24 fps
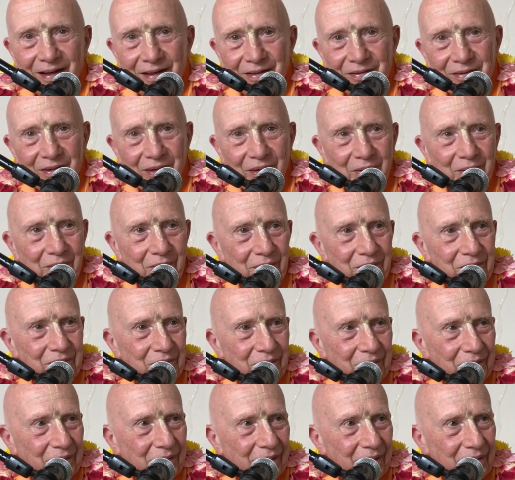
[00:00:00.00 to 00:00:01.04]
that's how
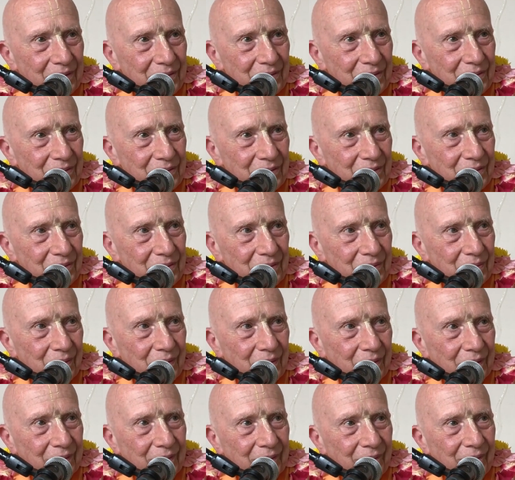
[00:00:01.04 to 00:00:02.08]
Krishna consciousness
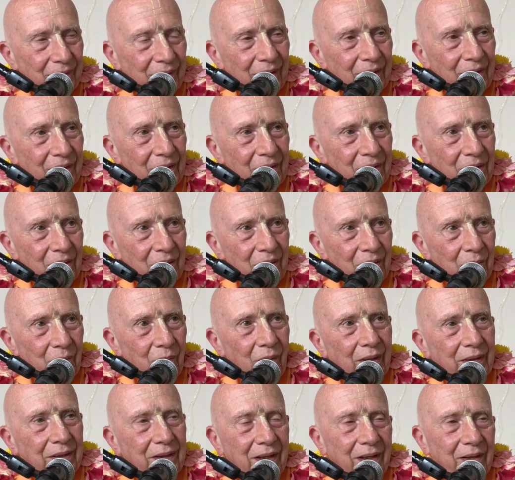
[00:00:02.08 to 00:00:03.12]
works.
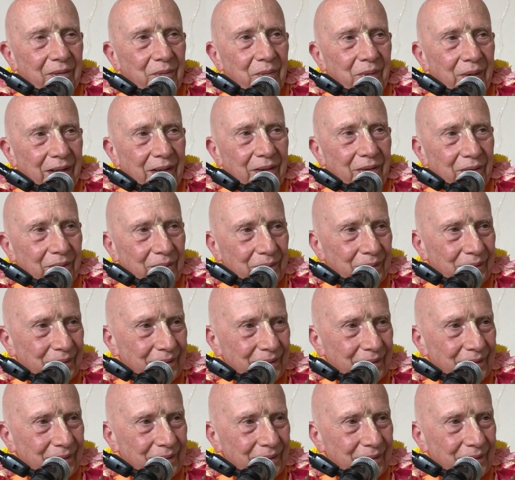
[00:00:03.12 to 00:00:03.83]
What can we do?